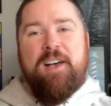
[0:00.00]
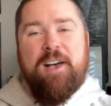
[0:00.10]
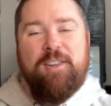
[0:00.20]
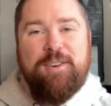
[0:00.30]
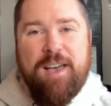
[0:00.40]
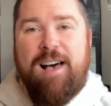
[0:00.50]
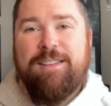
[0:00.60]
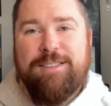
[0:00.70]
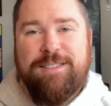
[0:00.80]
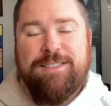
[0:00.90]

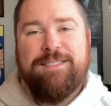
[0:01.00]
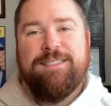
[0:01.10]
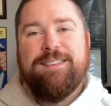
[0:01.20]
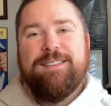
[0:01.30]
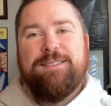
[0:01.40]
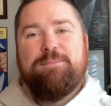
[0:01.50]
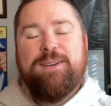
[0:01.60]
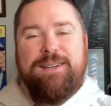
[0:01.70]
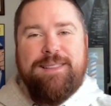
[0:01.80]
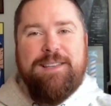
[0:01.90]
$100,
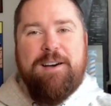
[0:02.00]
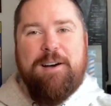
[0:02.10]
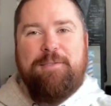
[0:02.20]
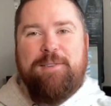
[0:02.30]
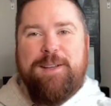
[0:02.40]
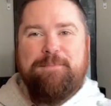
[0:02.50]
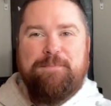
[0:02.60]
put it in the offering.